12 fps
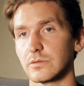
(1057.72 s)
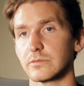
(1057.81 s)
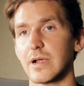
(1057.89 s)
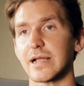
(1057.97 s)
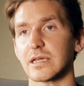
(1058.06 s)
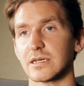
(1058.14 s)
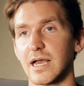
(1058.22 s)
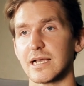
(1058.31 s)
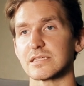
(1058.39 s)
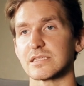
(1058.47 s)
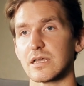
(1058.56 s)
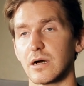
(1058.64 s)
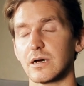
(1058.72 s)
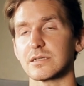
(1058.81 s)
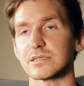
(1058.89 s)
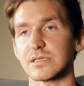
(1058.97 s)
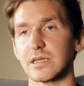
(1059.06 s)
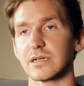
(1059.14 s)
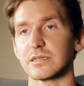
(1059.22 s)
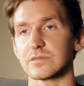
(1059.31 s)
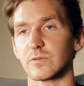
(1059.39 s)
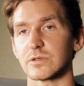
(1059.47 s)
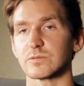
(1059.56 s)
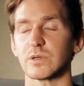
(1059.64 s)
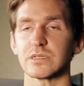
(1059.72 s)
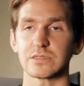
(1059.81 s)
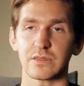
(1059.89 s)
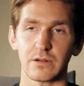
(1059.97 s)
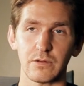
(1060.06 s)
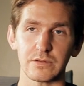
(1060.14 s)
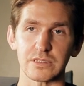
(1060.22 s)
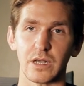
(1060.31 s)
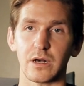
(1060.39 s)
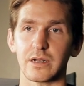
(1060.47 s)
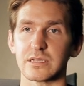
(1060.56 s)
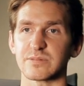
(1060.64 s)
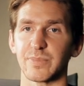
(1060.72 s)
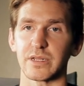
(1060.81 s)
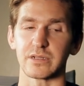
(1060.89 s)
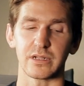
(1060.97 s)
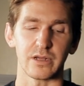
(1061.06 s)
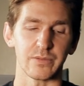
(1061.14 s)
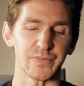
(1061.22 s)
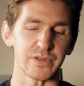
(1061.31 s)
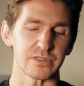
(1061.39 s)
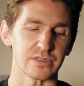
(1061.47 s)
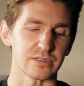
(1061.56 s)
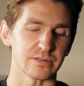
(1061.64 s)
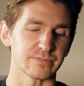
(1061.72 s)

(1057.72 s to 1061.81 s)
recognize the honesty in his words. Well, they're always honest, but you know, there's